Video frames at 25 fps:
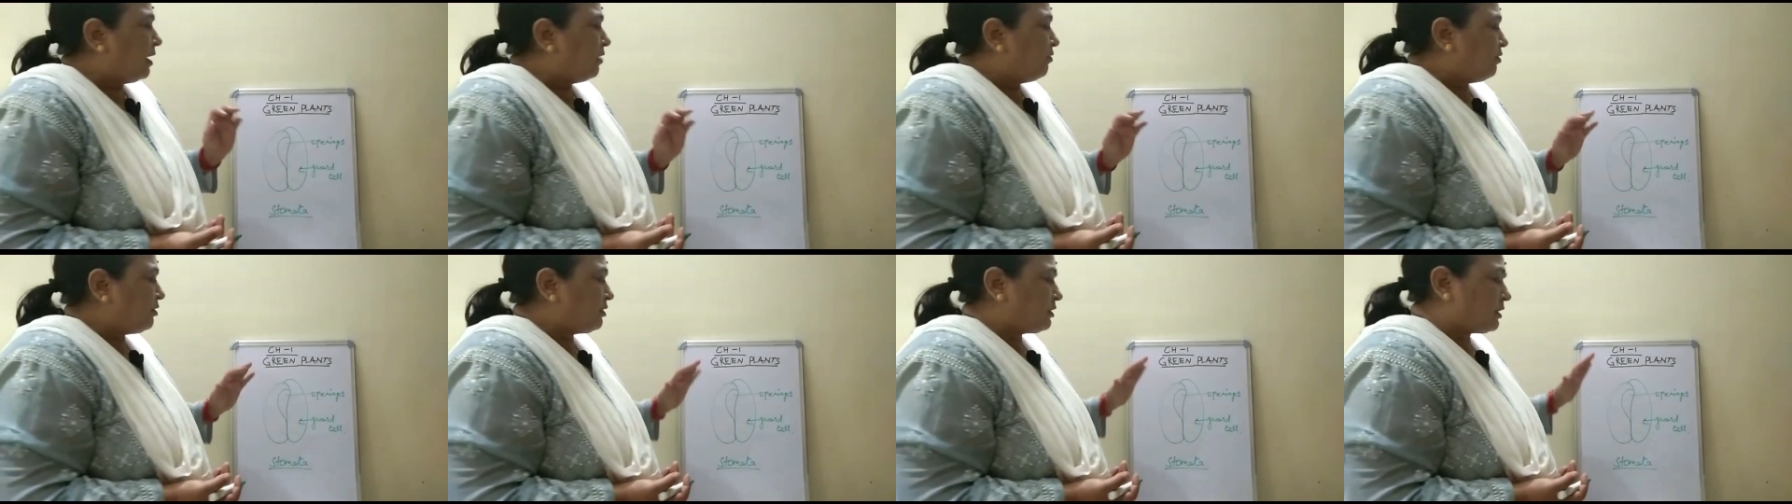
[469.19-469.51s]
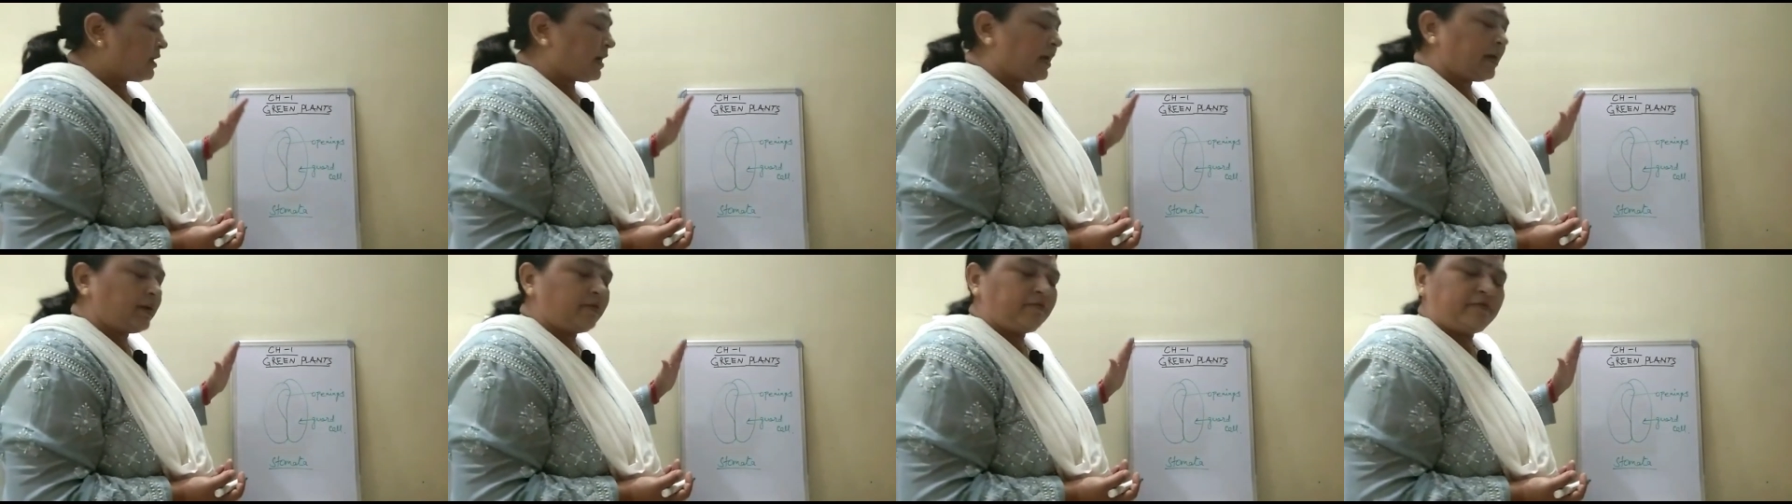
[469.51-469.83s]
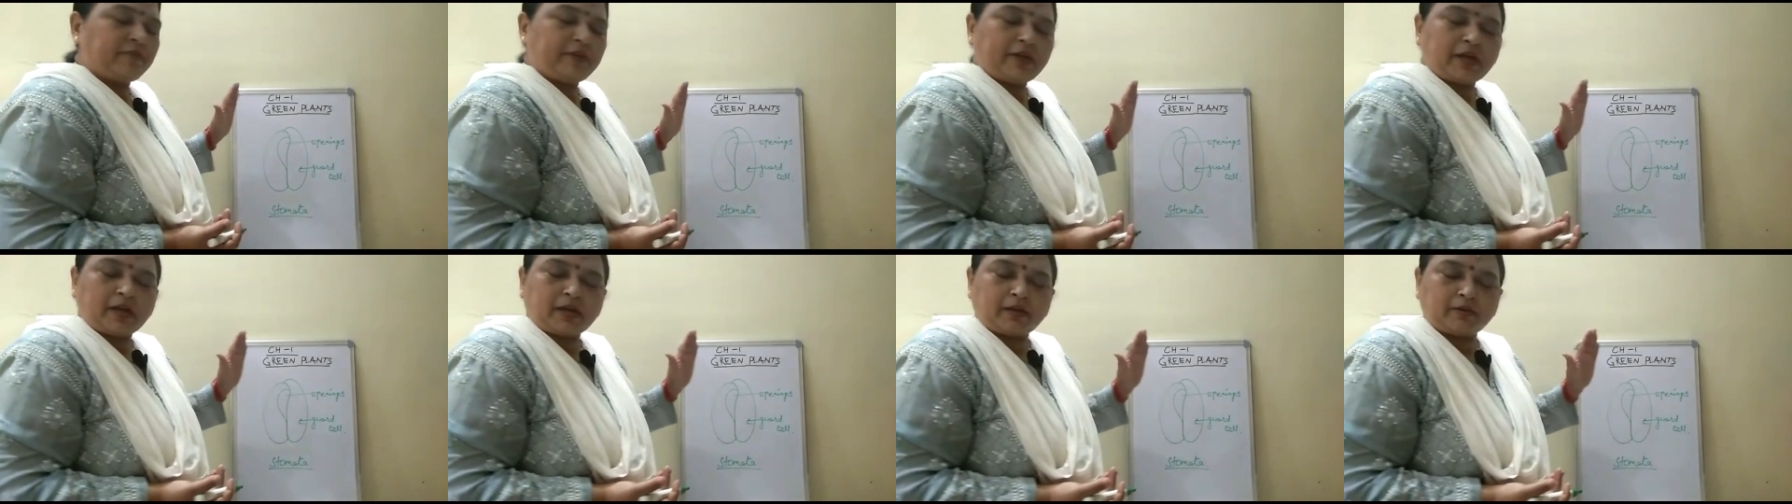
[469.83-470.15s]
which
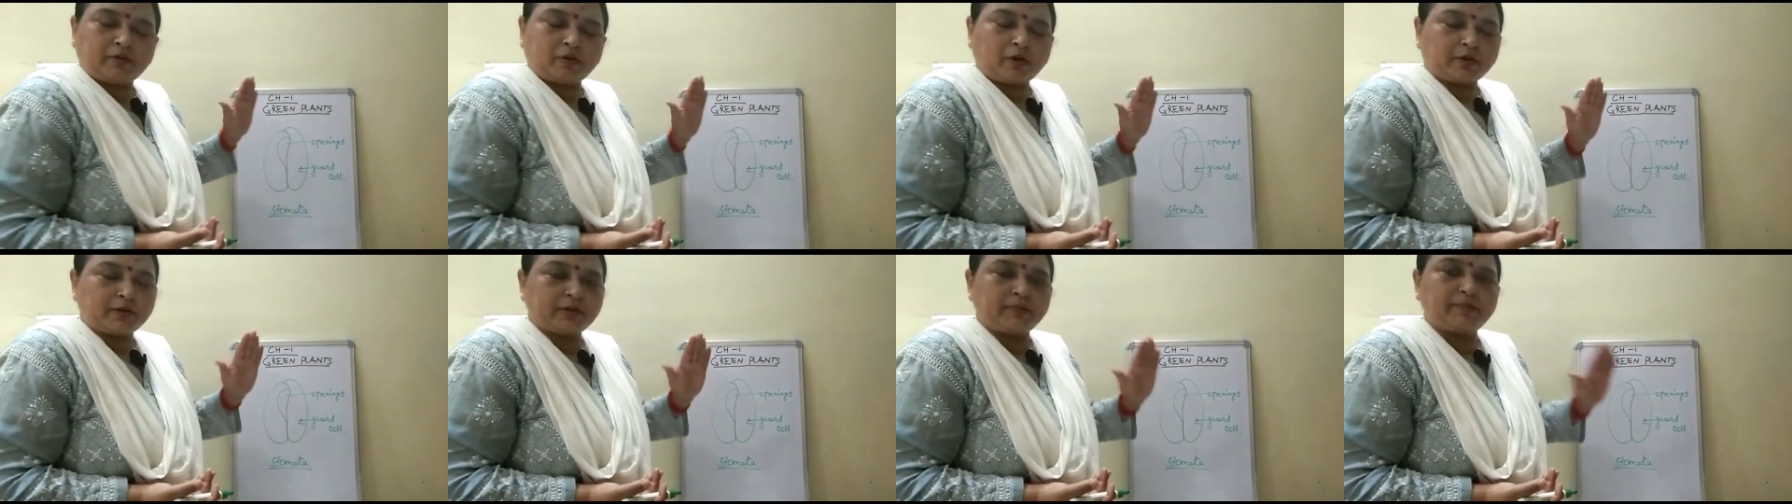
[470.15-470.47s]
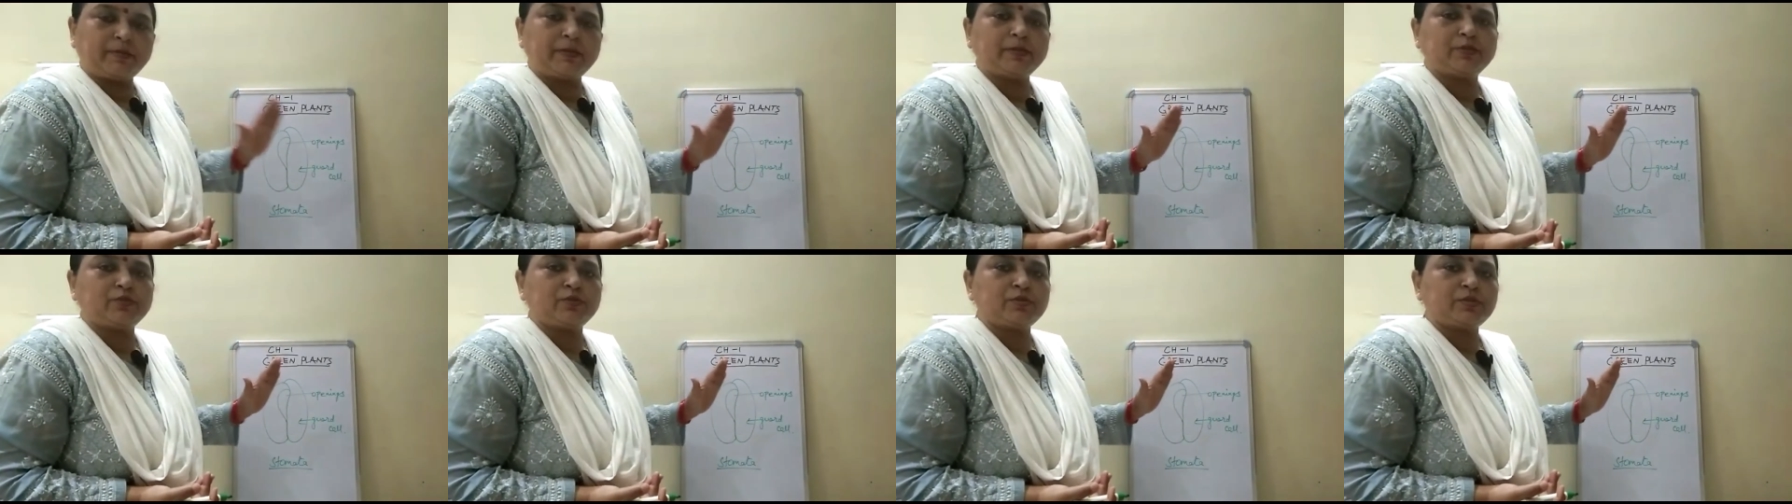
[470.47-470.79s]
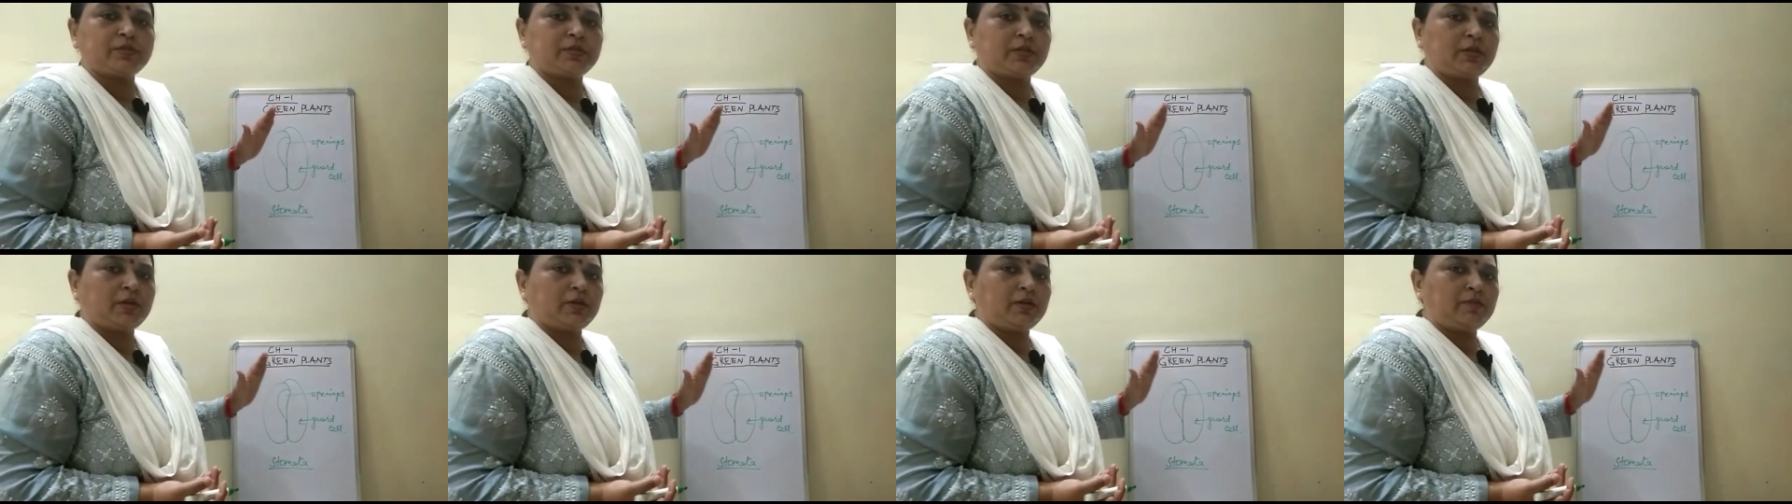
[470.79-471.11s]
we are not able to
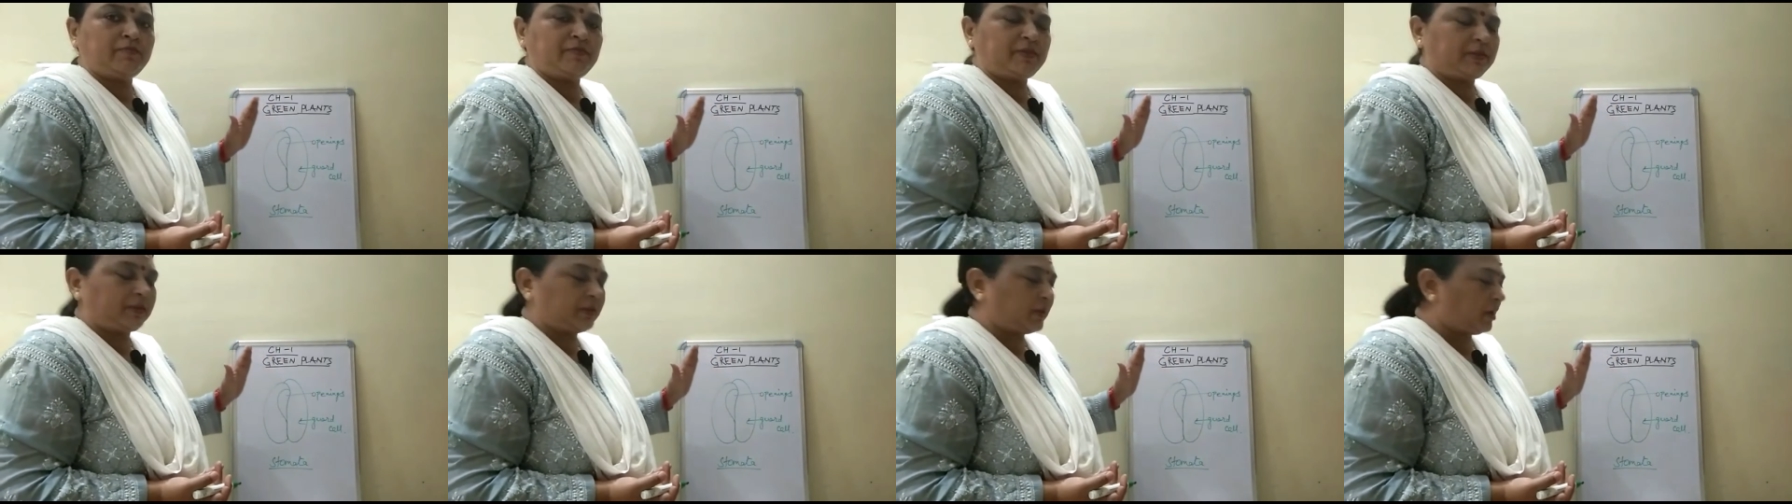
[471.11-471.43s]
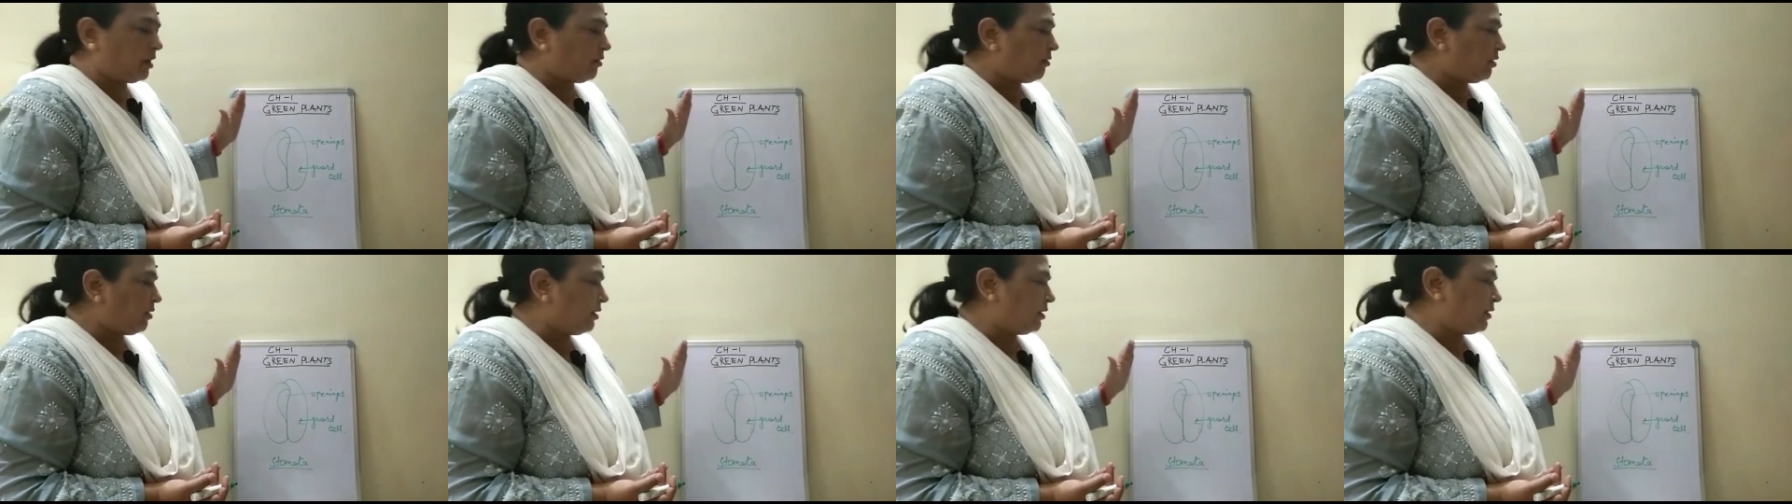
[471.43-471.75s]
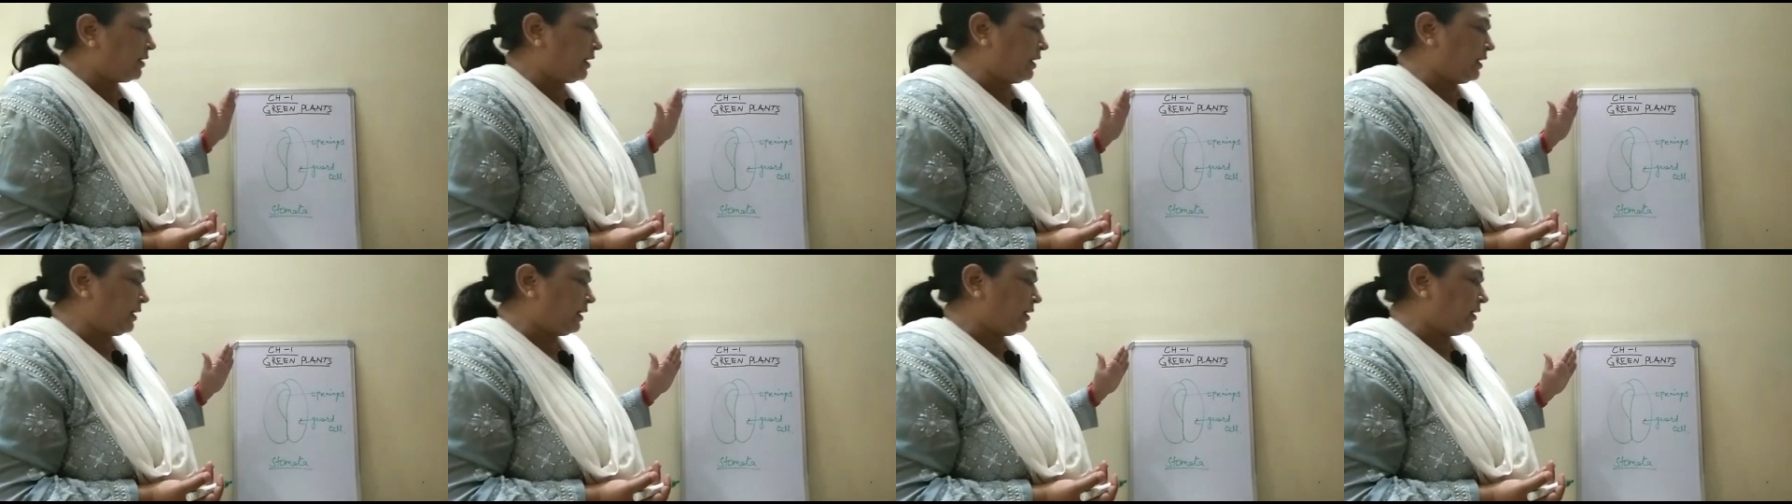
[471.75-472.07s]
see with our
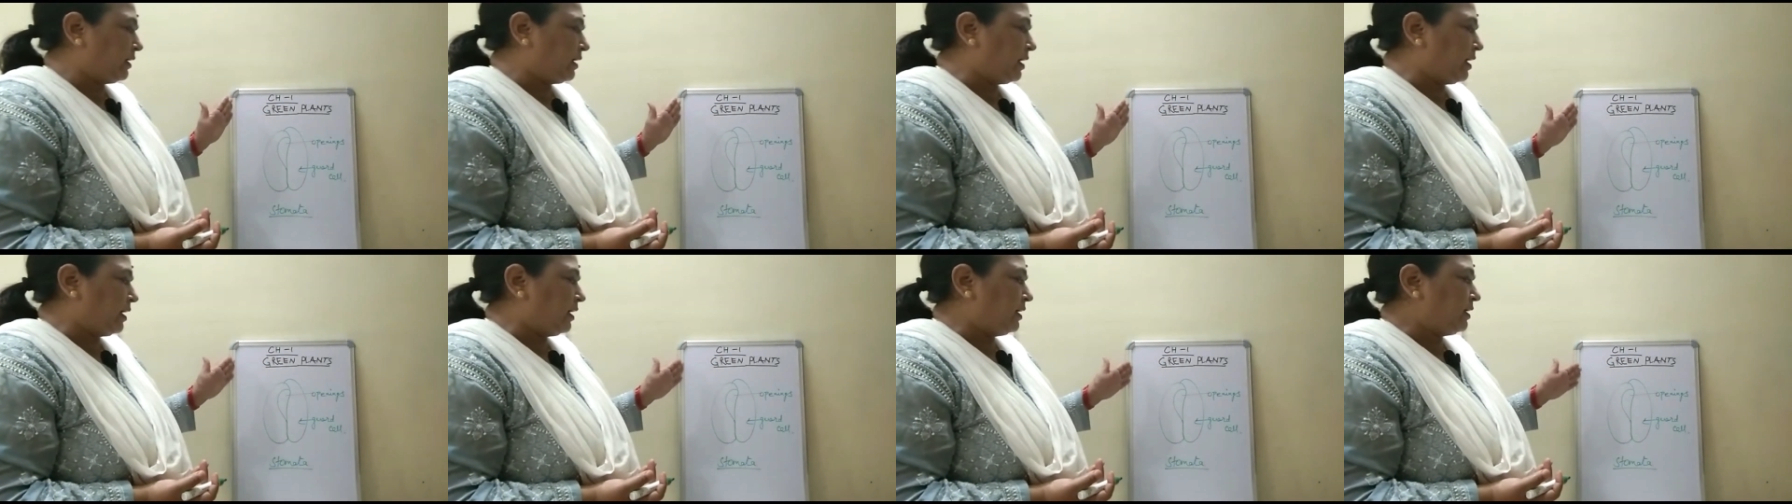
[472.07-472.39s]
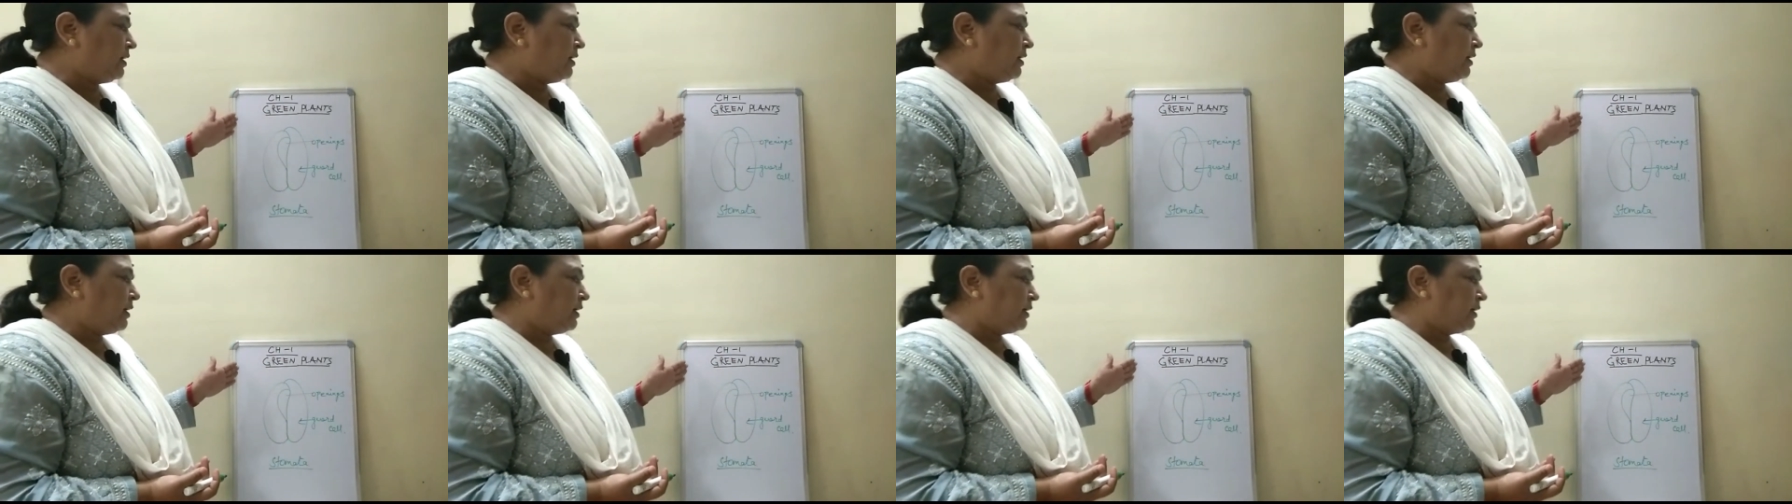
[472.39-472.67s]
naked eye.